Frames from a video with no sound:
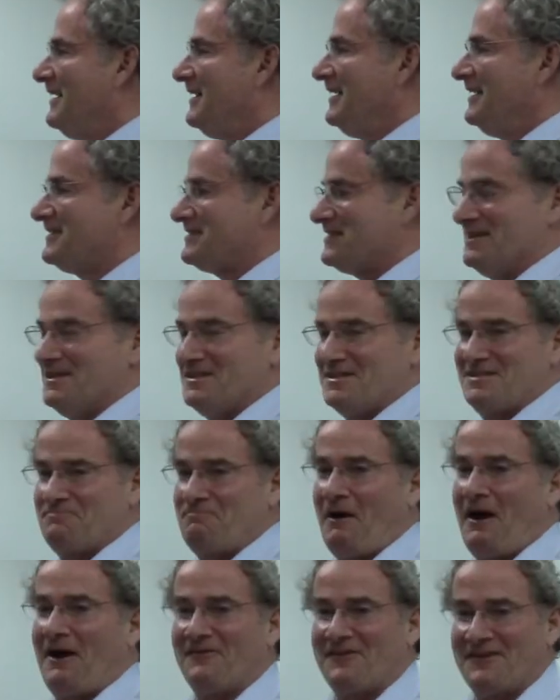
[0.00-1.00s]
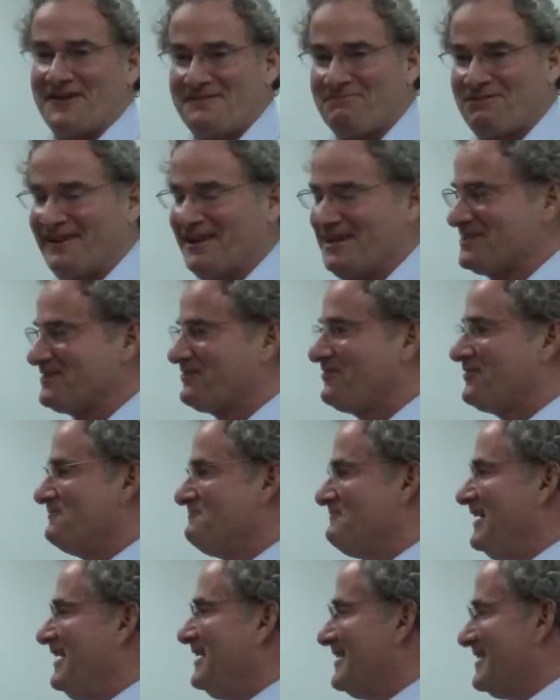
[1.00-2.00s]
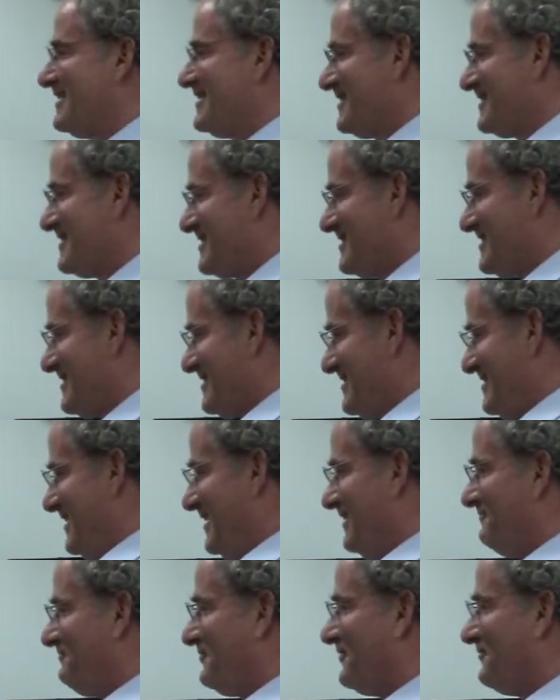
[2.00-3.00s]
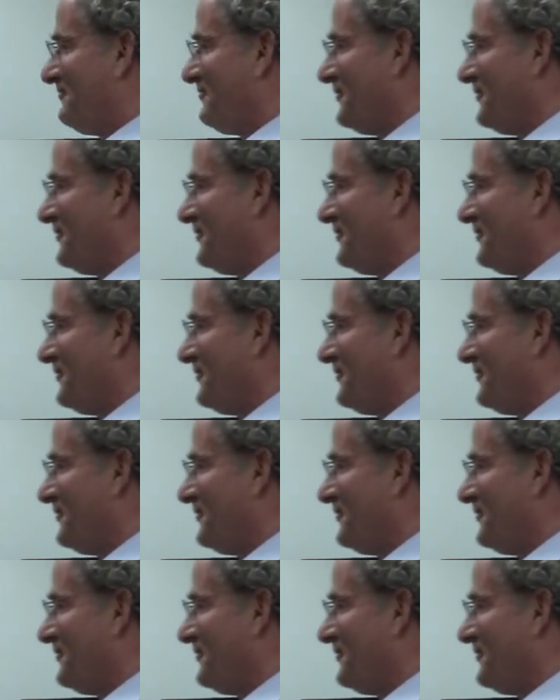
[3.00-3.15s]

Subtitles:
it's an inspiring place for me to sit for